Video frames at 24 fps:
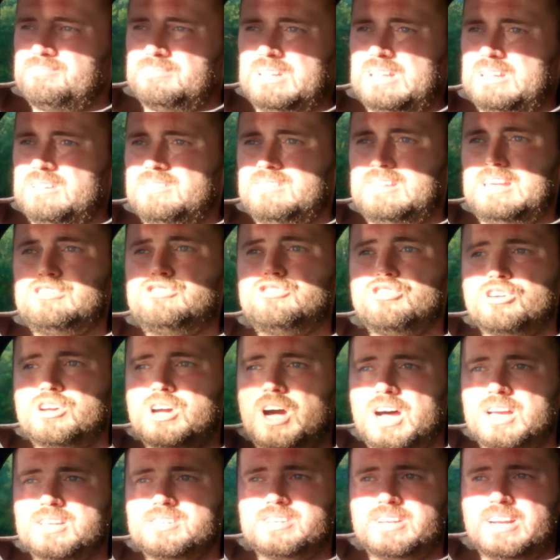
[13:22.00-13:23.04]
they two
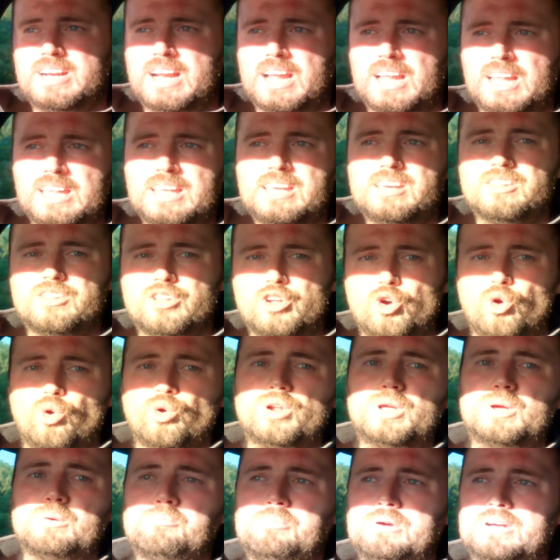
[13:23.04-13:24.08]
cars are in a league of their own
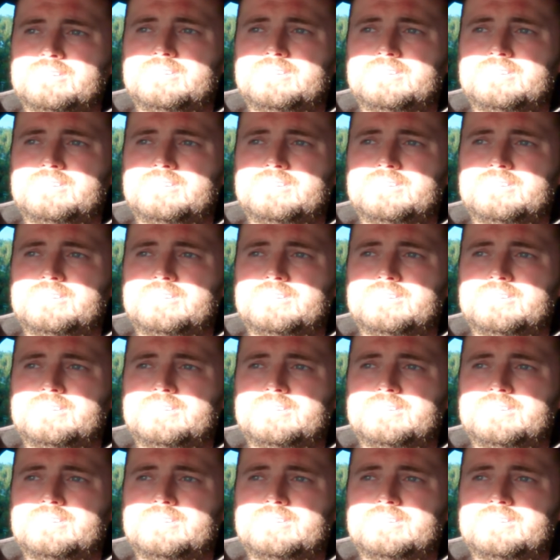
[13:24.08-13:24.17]
compared